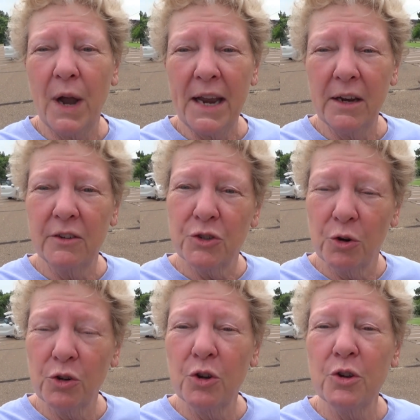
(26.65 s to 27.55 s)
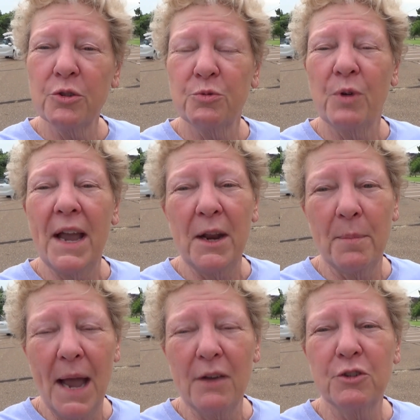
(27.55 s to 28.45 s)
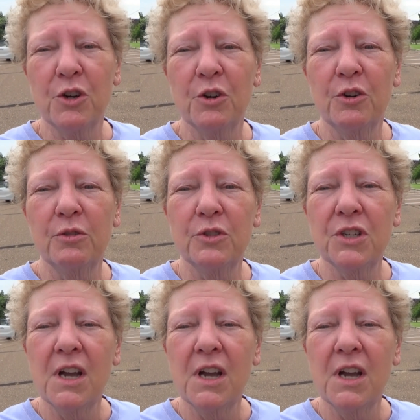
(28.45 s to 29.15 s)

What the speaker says: right circles, right about turns,